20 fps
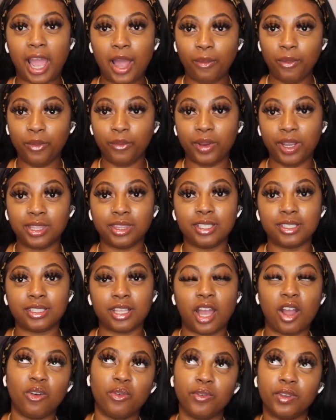I would rate this
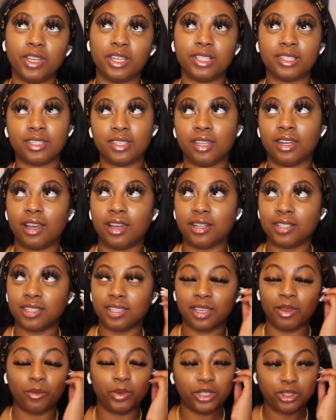outfit a 10 out of
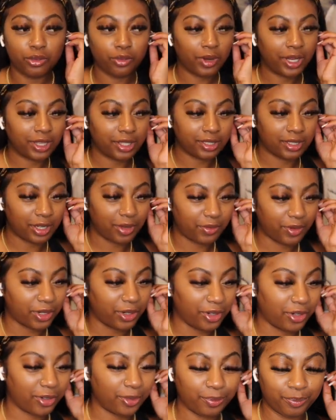10. What'd you rate this
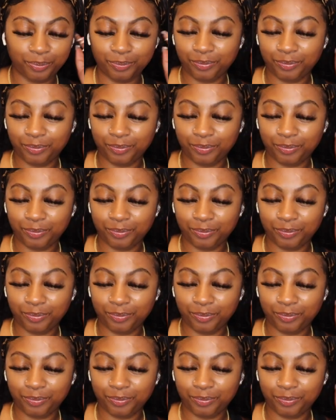outfit, girl?